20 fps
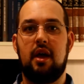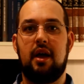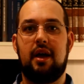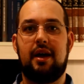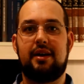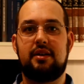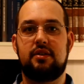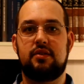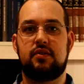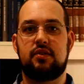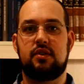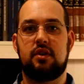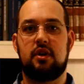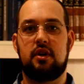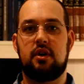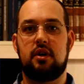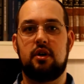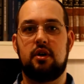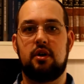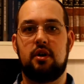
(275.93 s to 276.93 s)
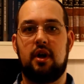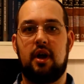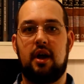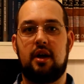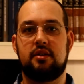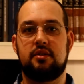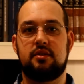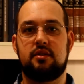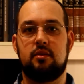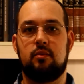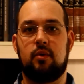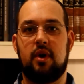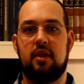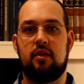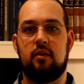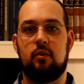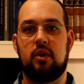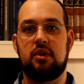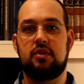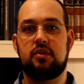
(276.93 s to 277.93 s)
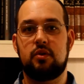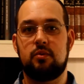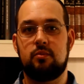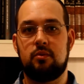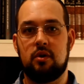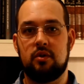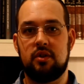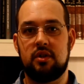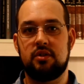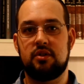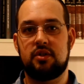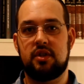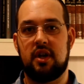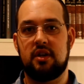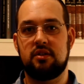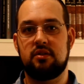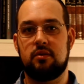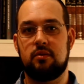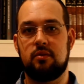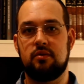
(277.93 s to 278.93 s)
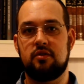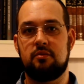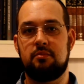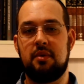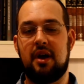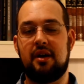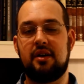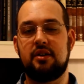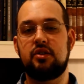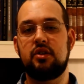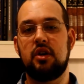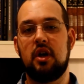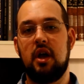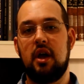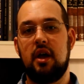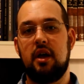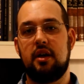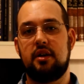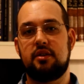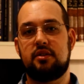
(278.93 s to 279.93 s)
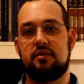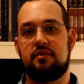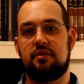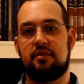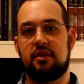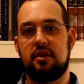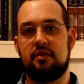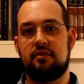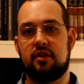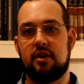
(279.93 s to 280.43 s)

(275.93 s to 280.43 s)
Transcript: as the way the Western world understands laws of marriage is a very,